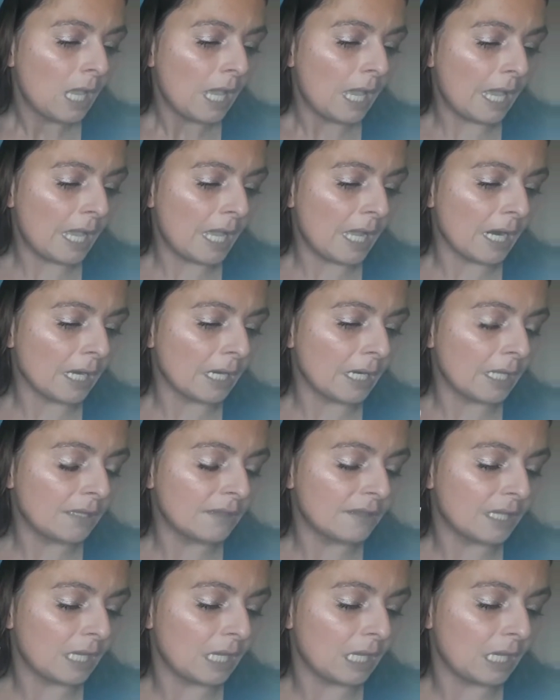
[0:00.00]
And
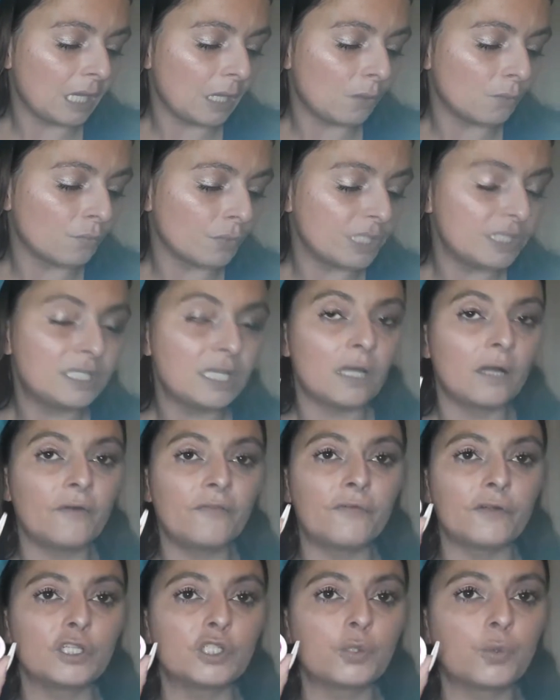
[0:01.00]
they retail
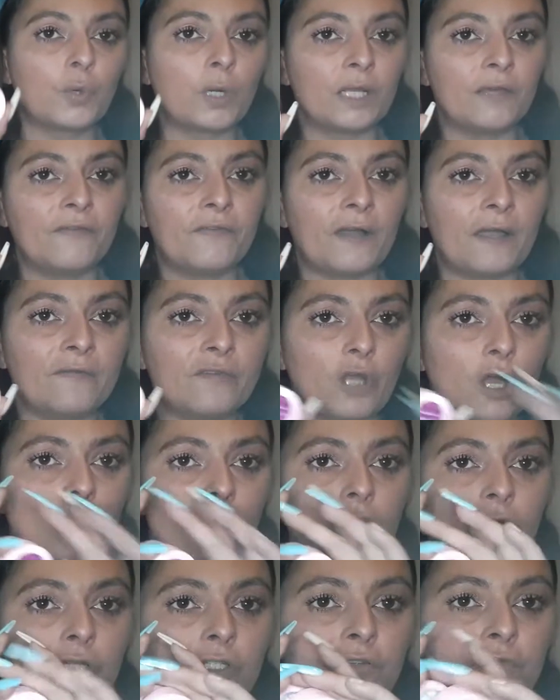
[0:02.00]
for $25